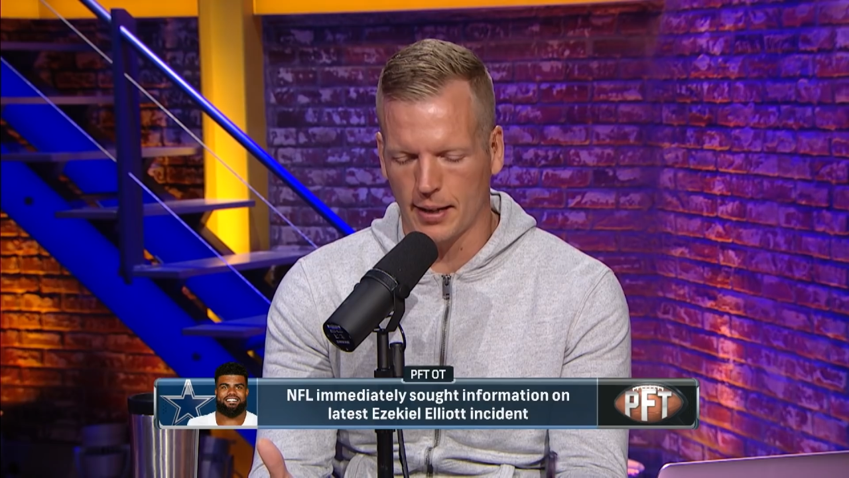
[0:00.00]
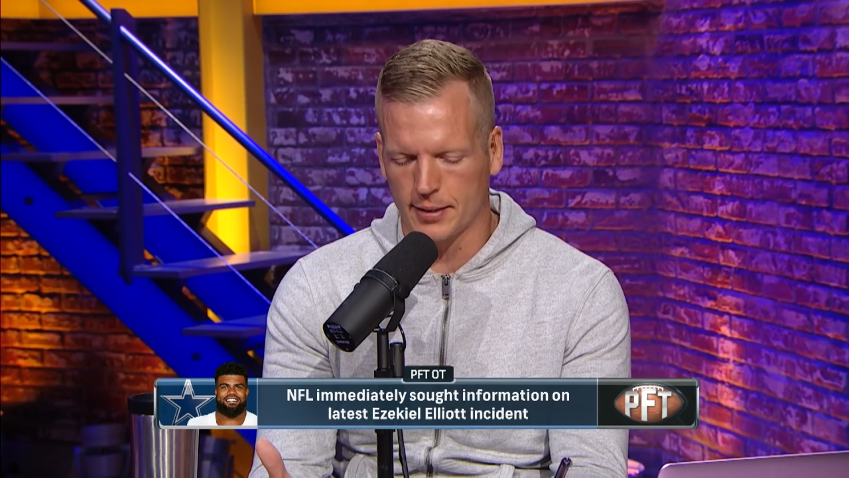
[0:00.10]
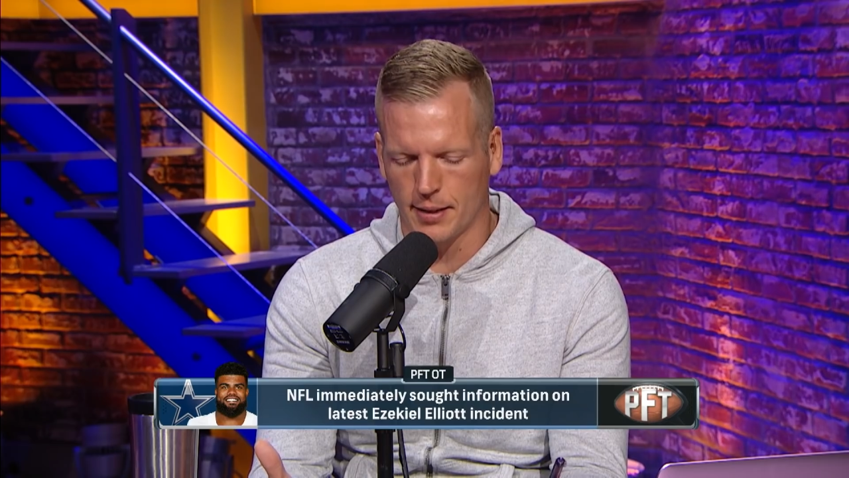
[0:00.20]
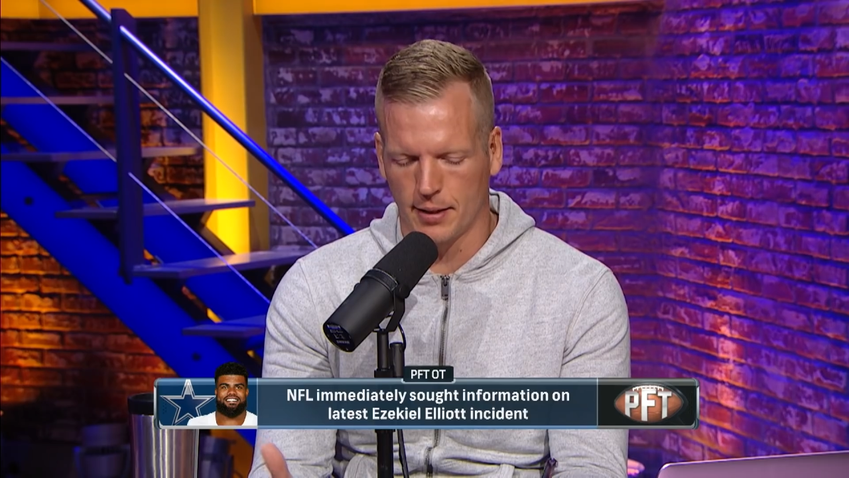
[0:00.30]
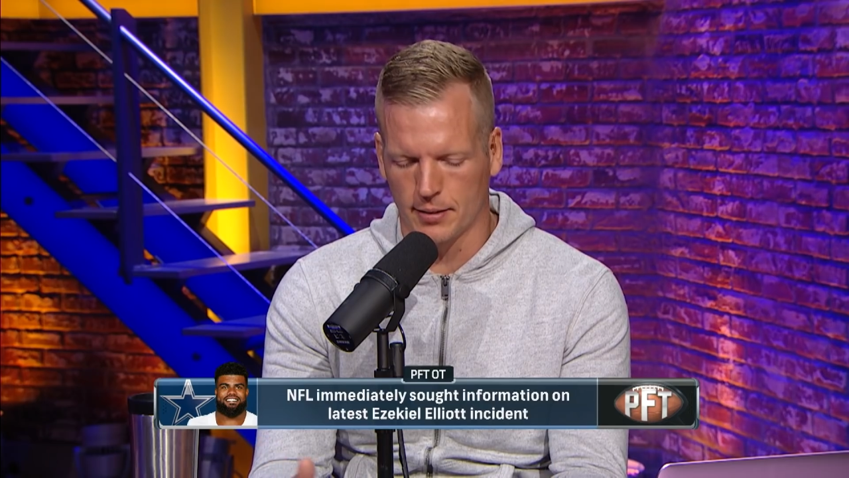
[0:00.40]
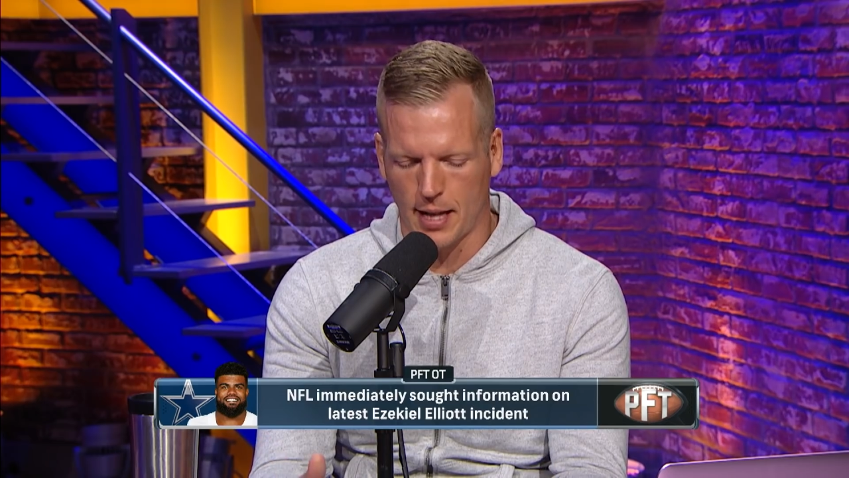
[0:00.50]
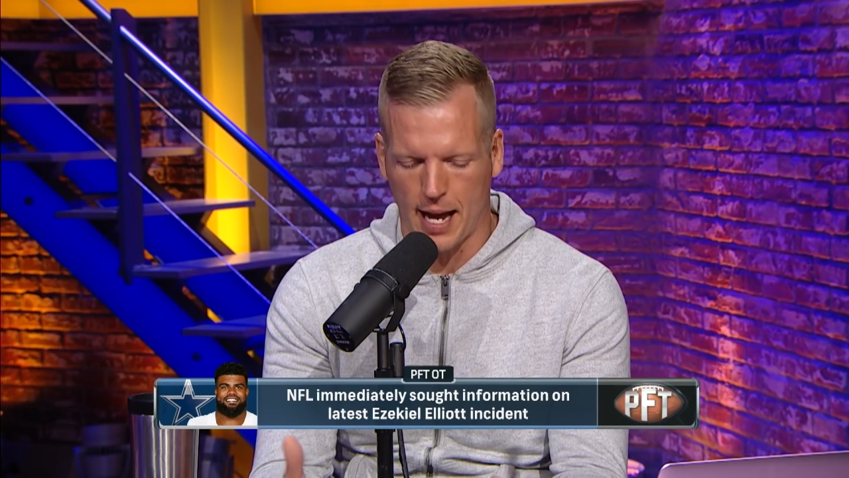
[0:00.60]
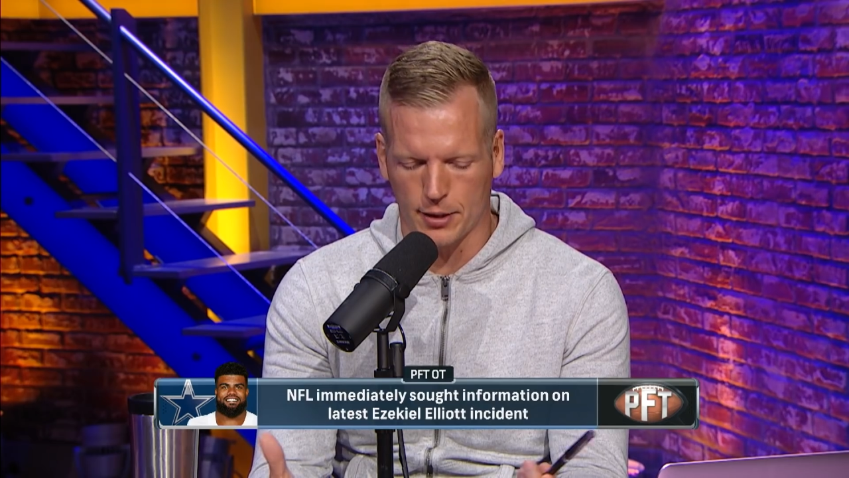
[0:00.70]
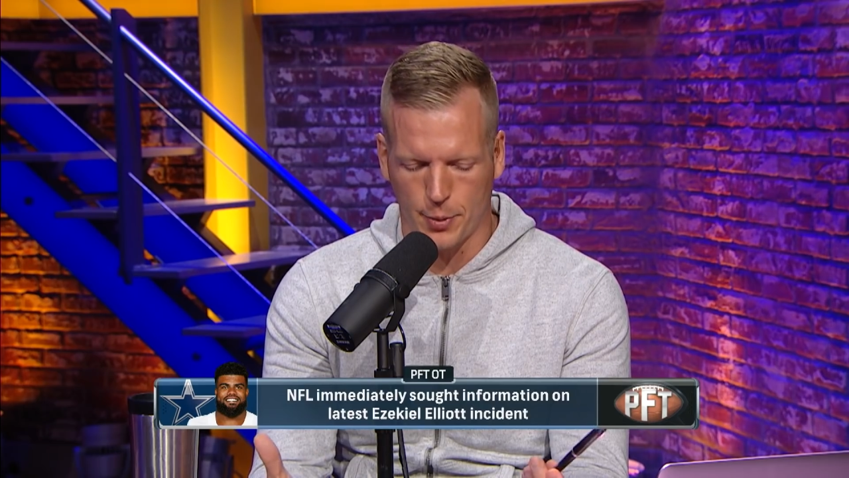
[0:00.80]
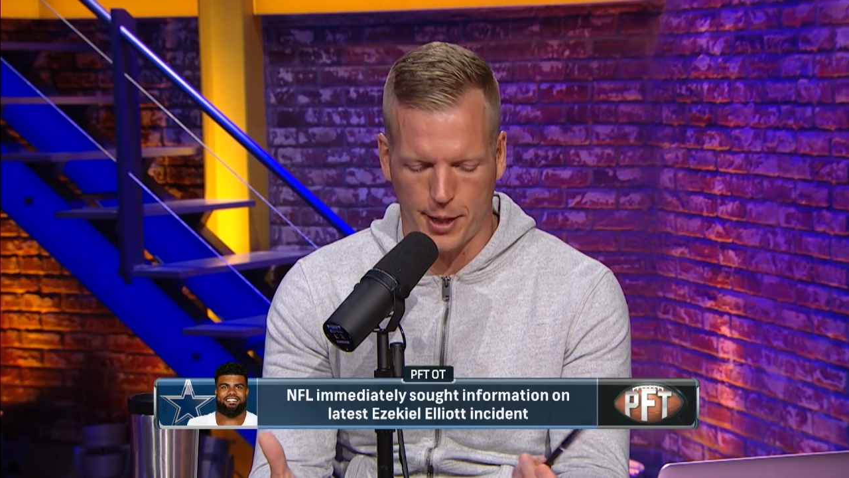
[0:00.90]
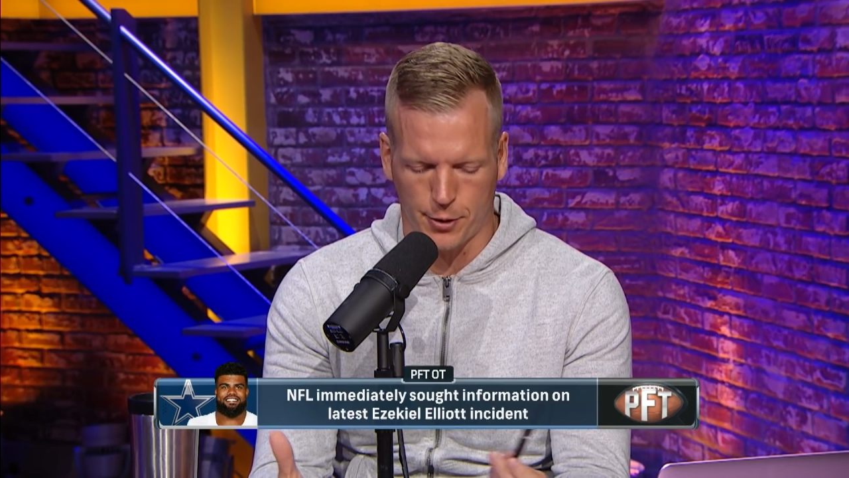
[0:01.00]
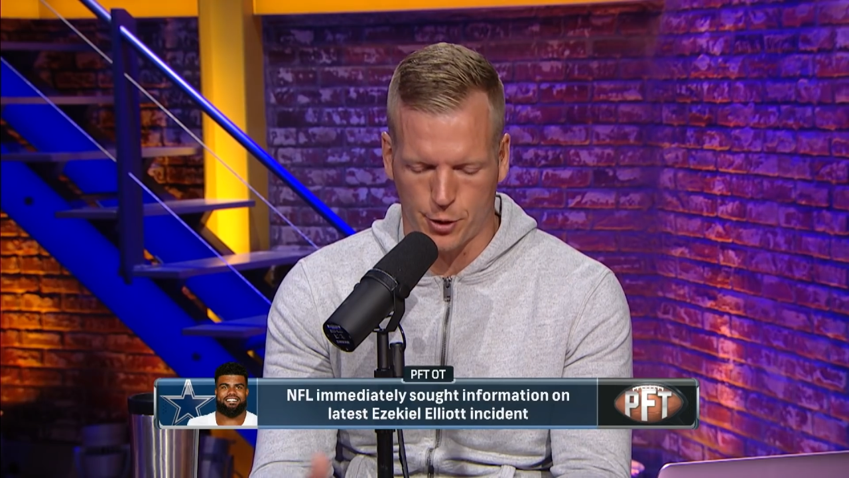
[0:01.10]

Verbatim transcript: I, said this last week or